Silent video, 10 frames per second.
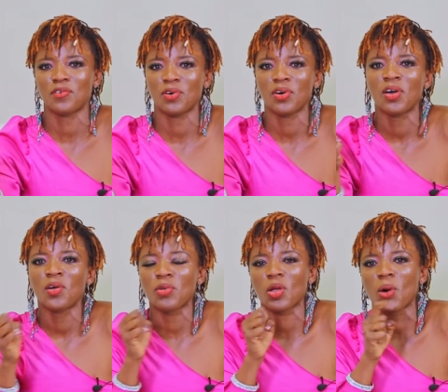for
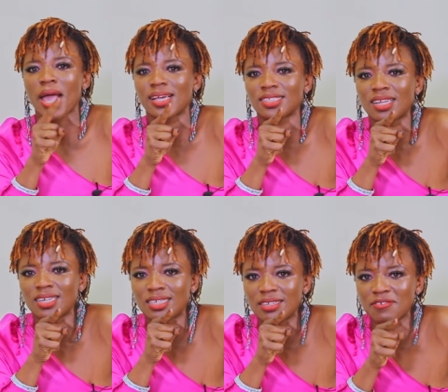mm-hmm. requires a
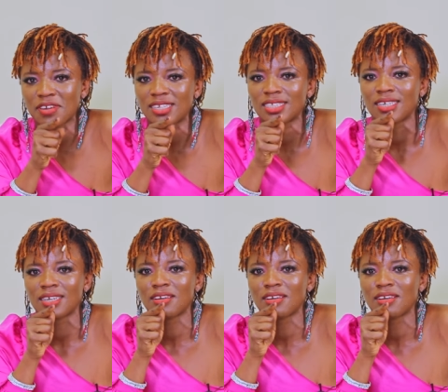different